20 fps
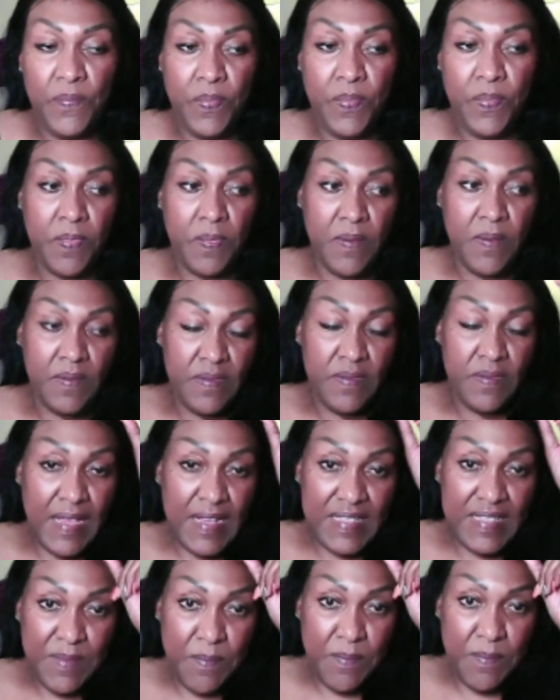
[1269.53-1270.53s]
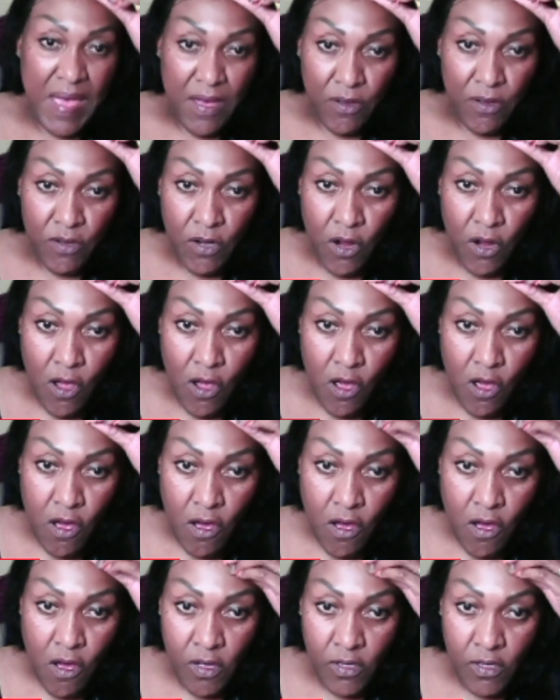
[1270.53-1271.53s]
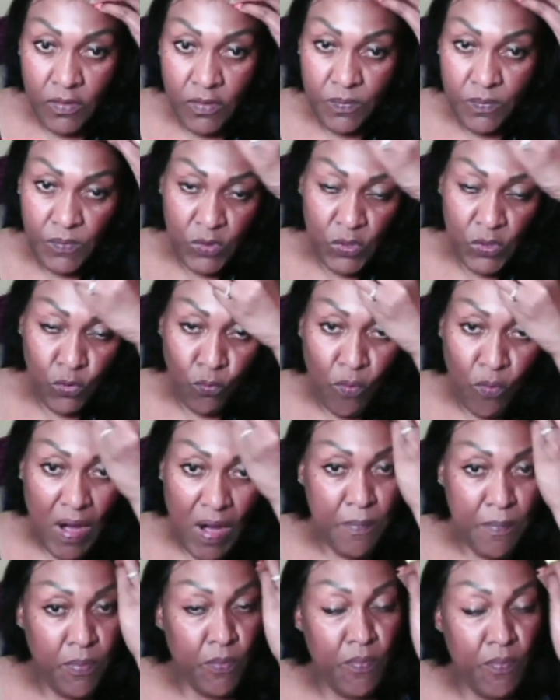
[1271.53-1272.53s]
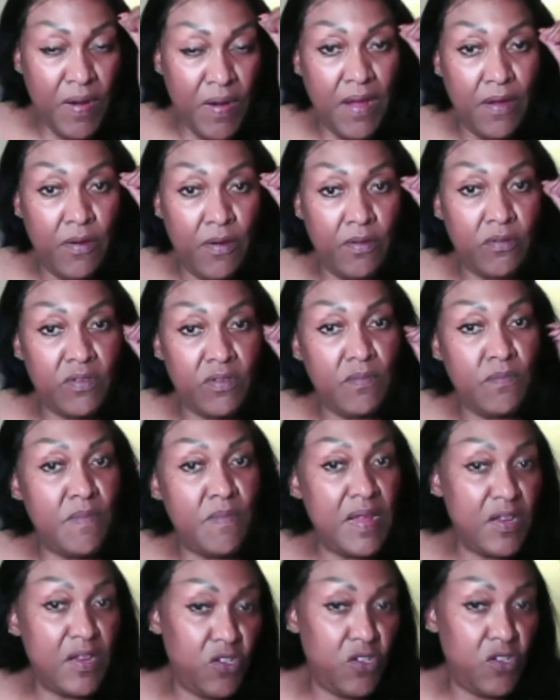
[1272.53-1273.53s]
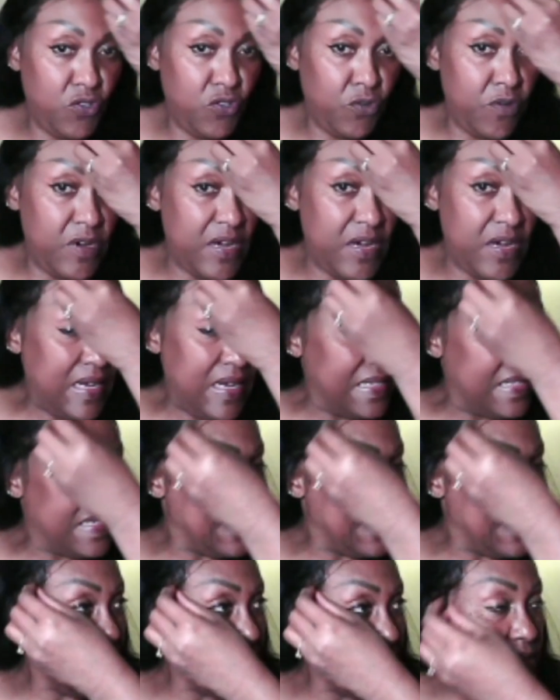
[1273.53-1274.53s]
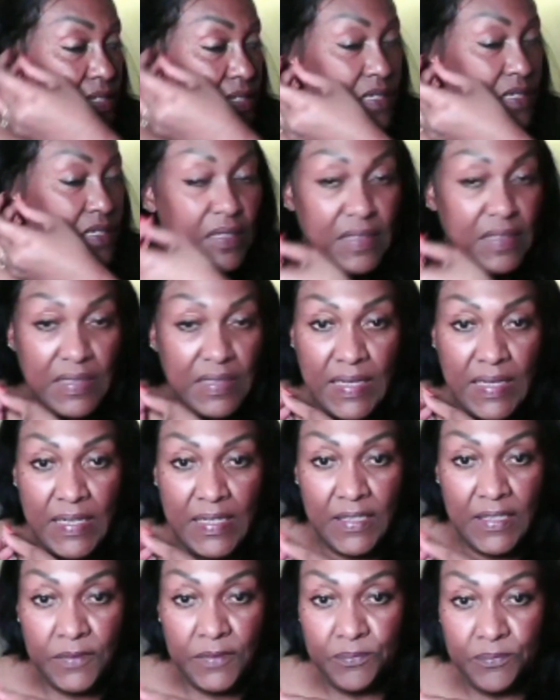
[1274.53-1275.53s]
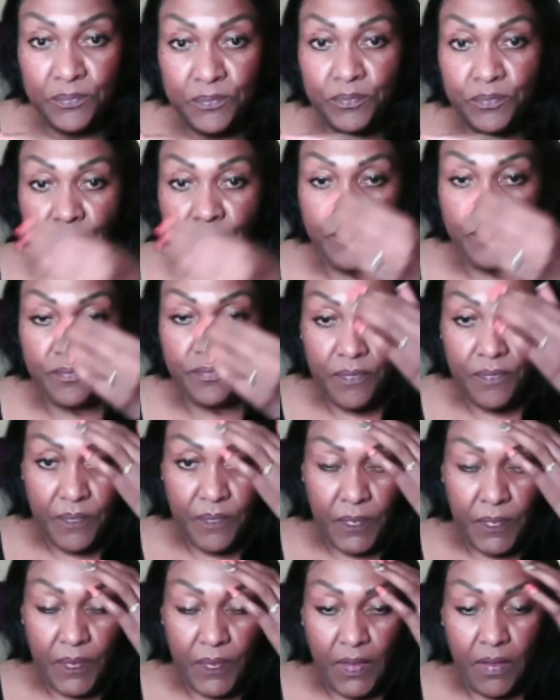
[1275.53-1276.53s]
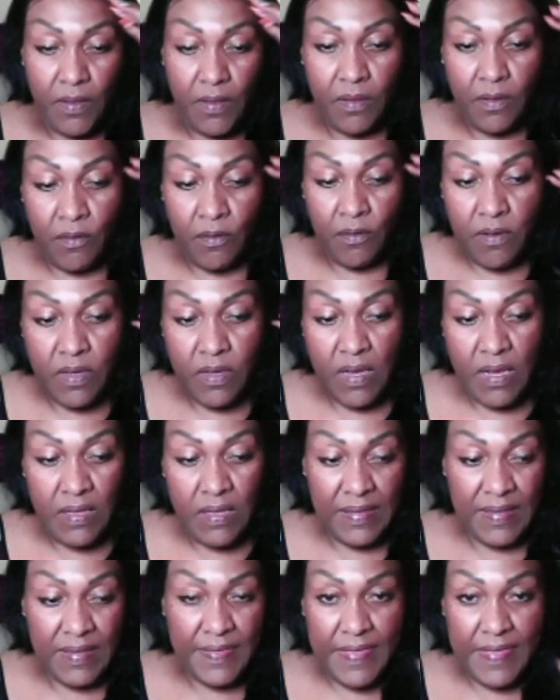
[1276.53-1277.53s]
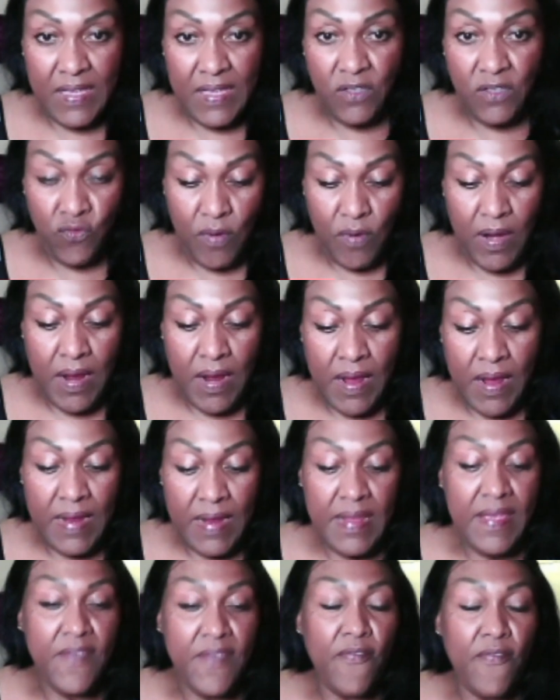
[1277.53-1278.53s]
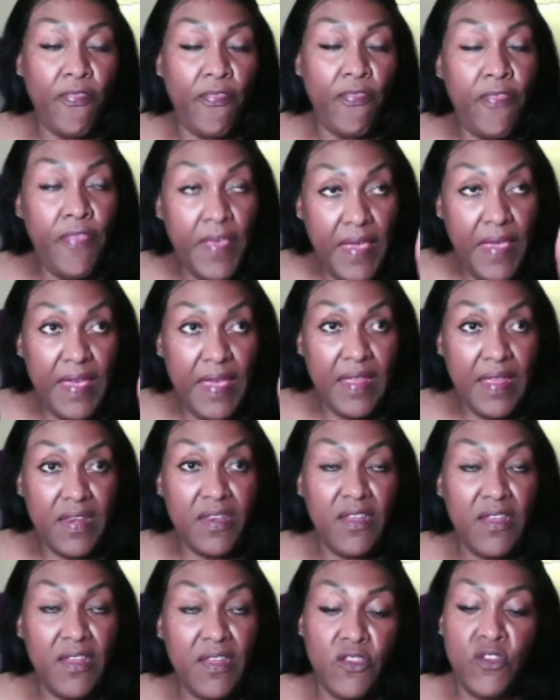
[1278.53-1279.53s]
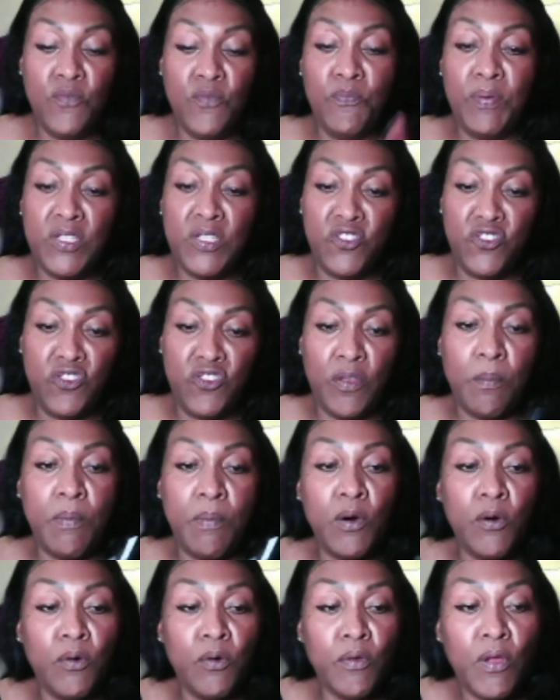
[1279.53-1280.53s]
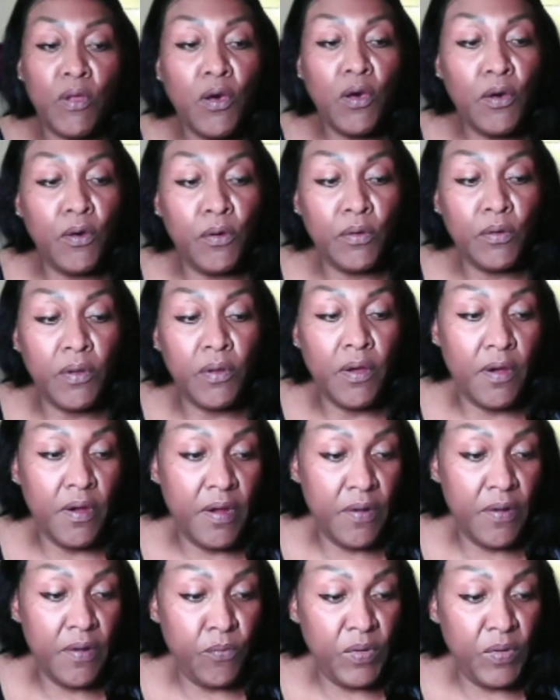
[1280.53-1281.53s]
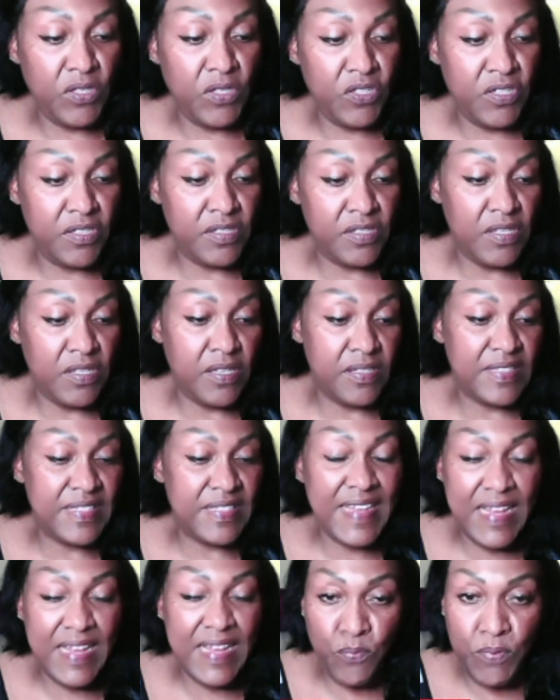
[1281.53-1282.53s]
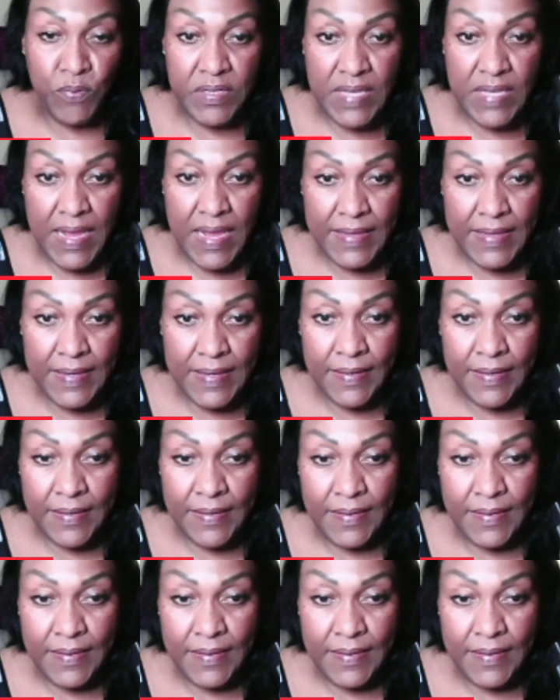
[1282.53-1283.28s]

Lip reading: Take some alcohol to wipe around to make sure it's nice and clean. Okay, let that dry. Then you put the Bold Hold on, which is a skin protectant